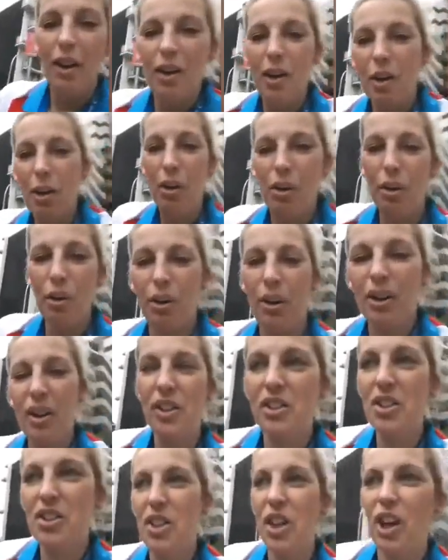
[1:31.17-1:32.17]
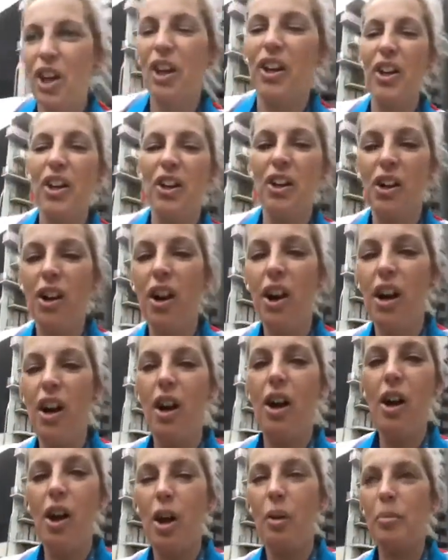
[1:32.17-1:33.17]
Oh, so
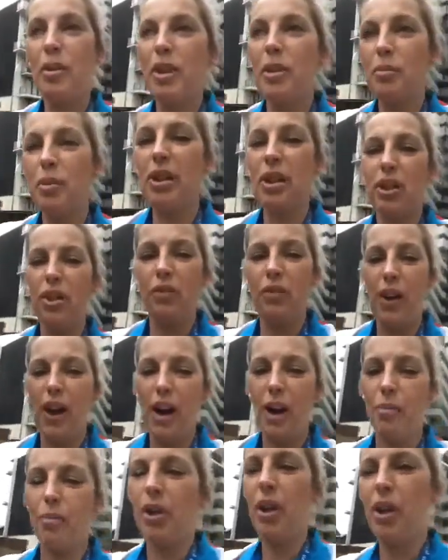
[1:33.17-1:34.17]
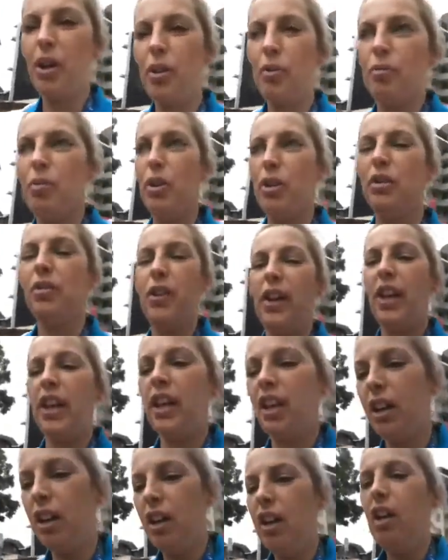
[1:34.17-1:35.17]
I'm in the middle of moving.